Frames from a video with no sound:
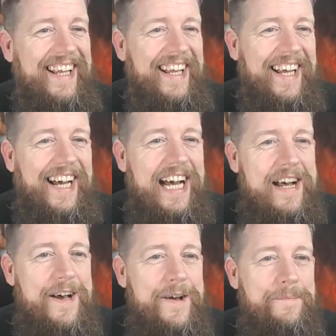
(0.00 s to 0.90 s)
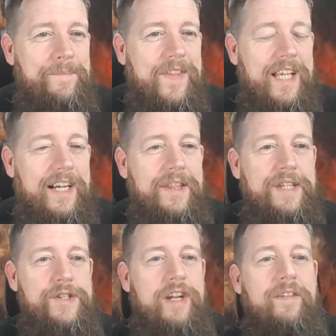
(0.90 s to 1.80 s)
I think
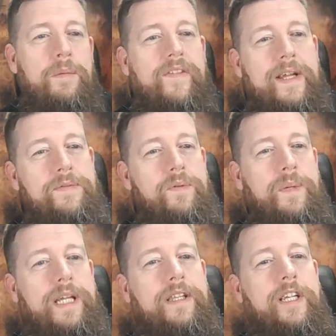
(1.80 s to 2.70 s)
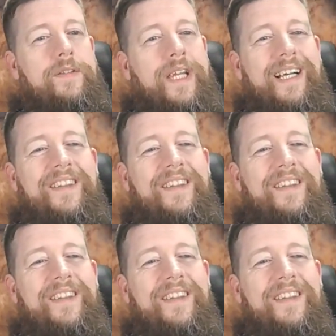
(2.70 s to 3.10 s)
cereal vapes will be the new thing.